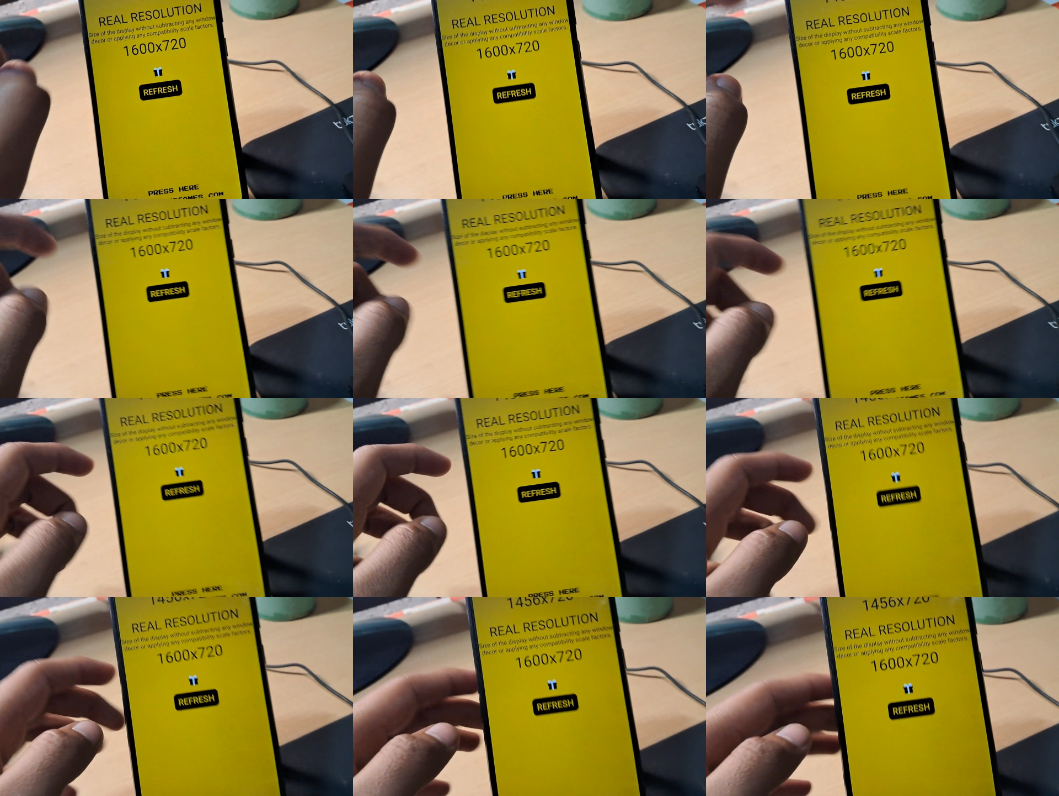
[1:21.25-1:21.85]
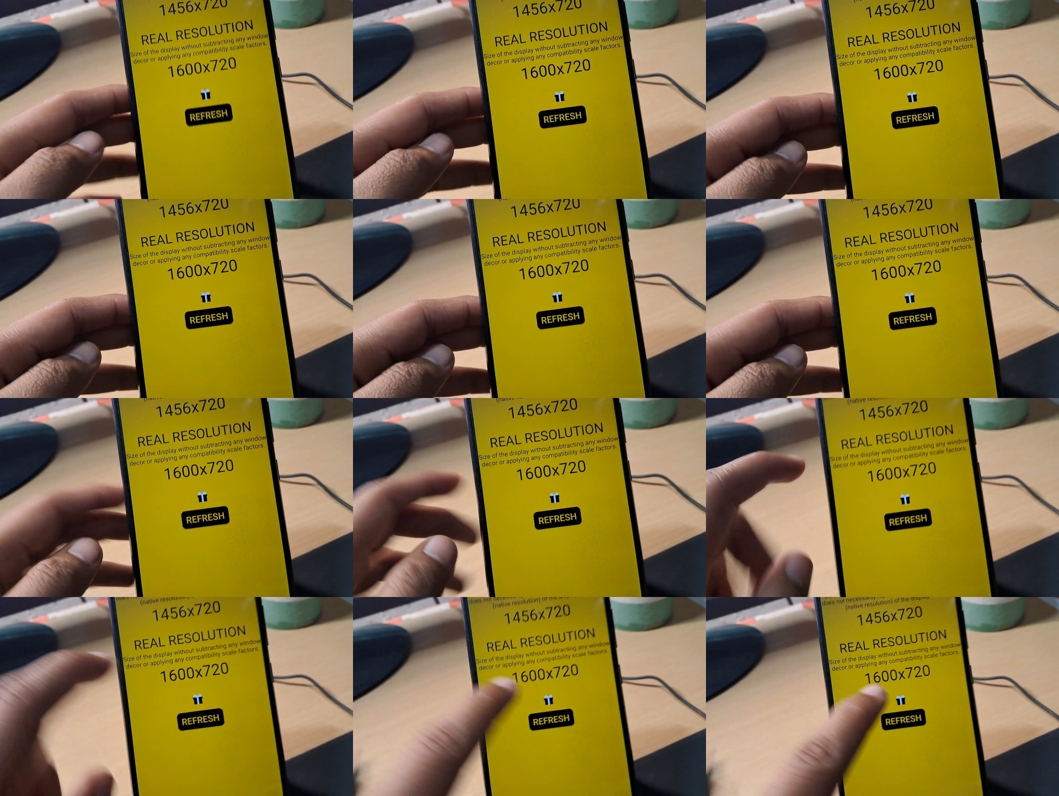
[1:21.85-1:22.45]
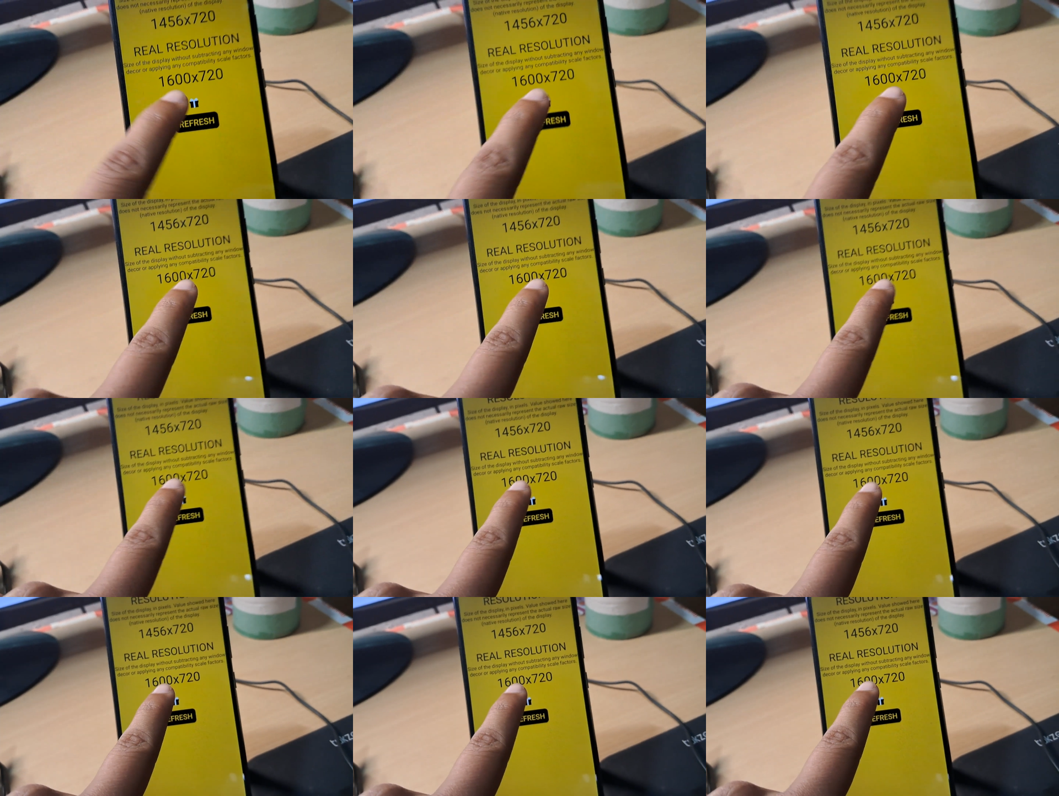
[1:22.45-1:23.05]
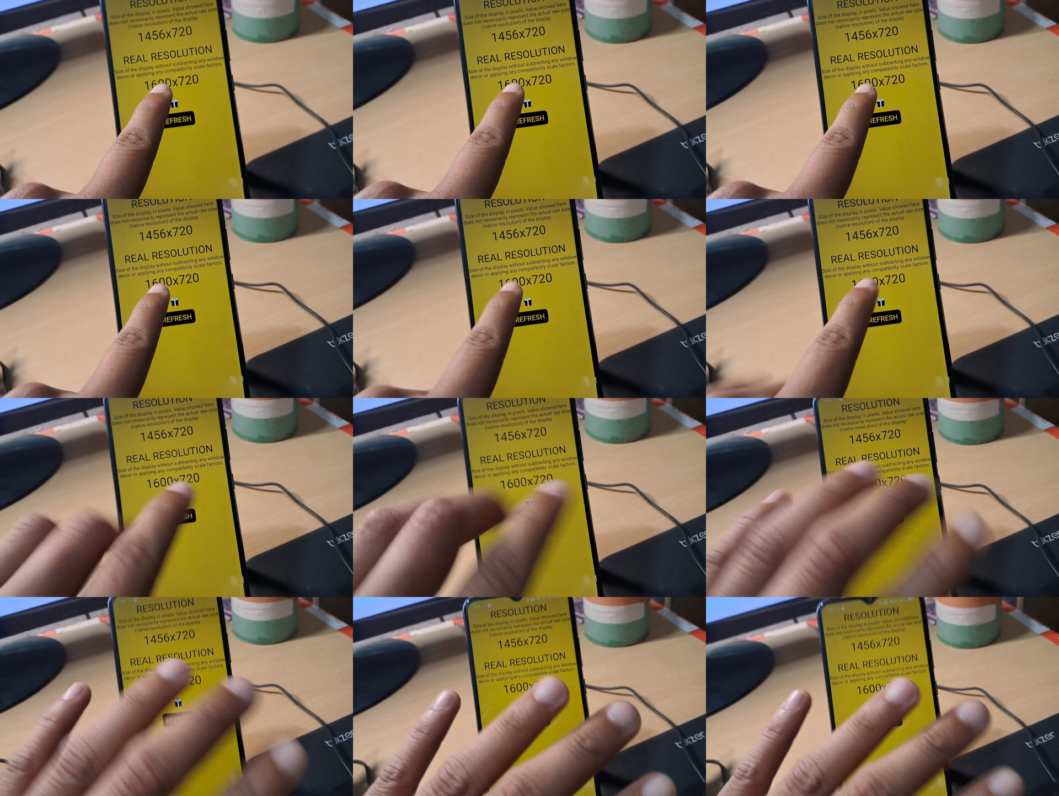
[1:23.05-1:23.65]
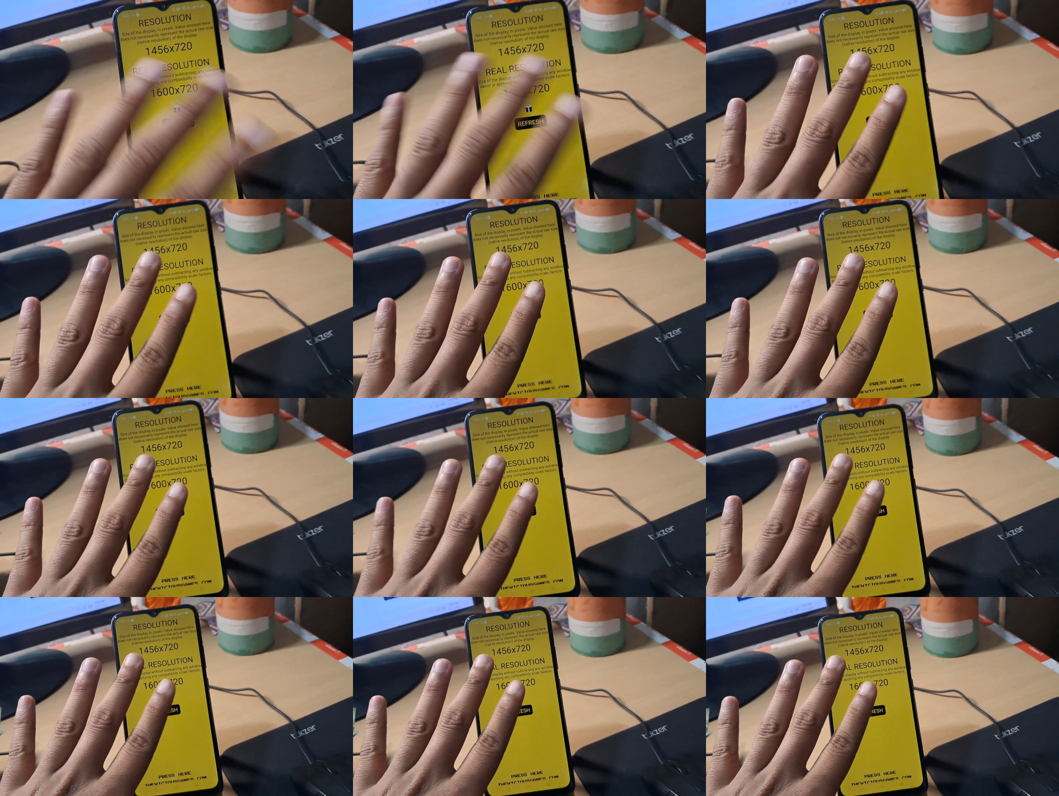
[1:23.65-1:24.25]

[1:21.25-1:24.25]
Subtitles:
Nobody's mouth can be seen.